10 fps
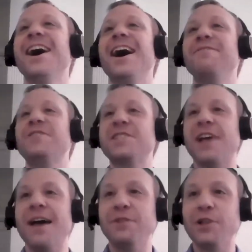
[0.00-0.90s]
I've just
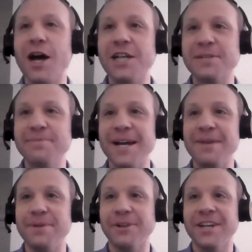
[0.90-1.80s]
I've lost my
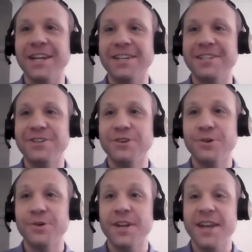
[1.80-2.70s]
ability
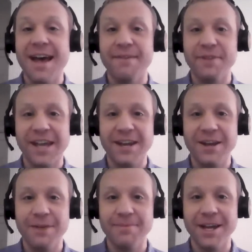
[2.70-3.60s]
to navigate
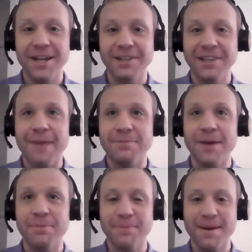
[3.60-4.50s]
on my
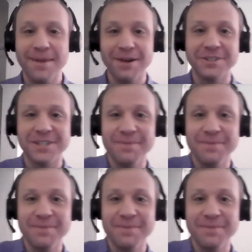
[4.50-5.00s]
laptop with my mouse.